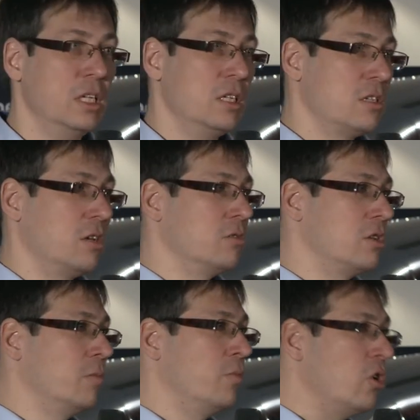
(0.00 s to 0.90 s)

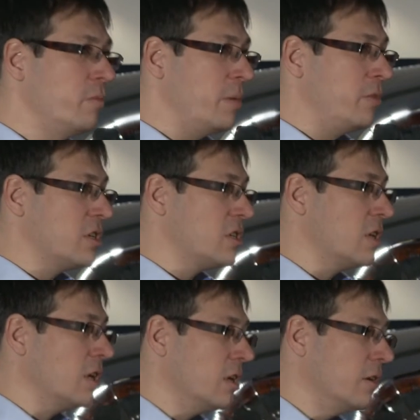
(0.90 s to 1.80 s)
So board members'
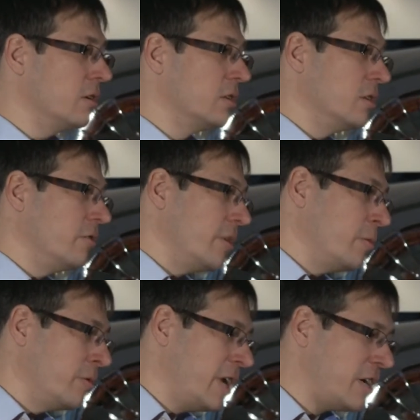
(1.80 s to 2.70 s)

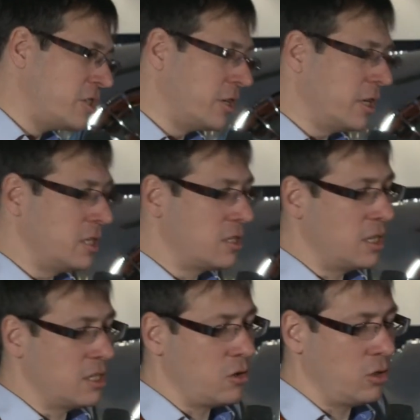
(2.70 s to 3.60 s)
remuneration
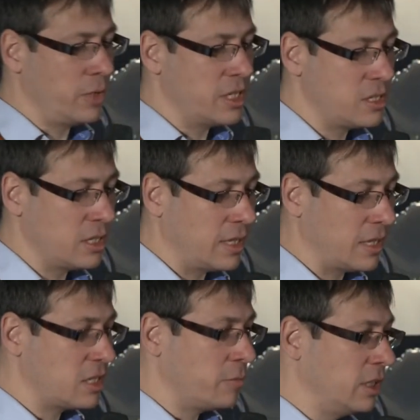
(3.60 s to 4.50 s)
is always
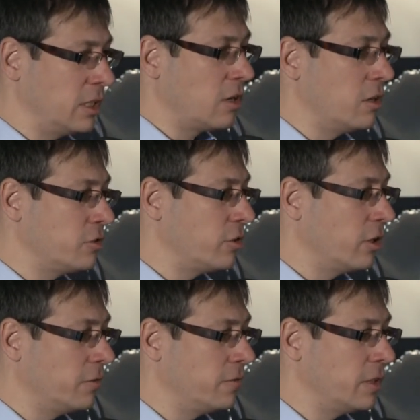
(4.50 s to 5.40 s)
taxable in the country
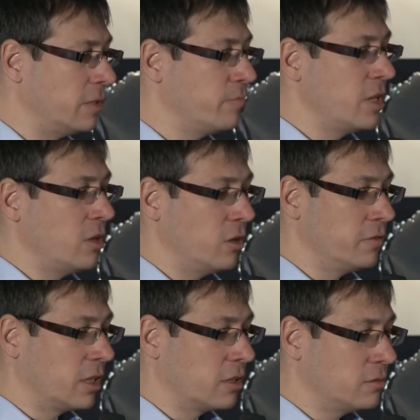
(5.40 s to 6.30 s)
of
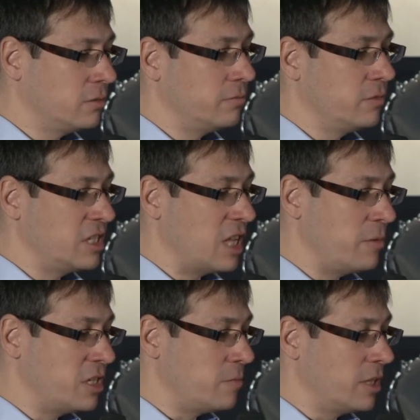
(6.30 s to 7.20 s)
the
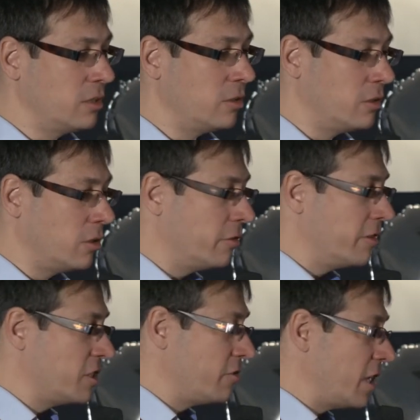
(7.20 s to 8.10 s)
establishment or
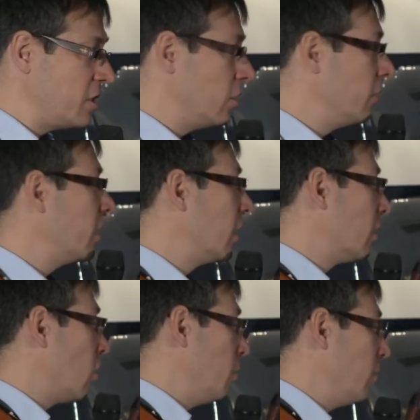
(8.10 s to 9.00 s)
registration of the
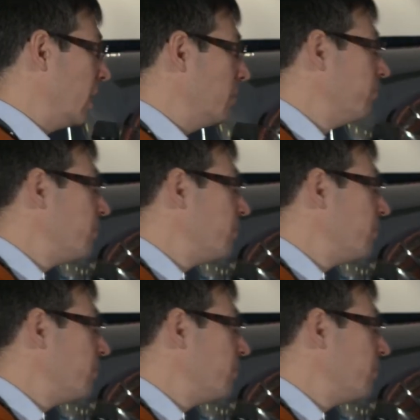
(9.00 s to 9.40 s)
company.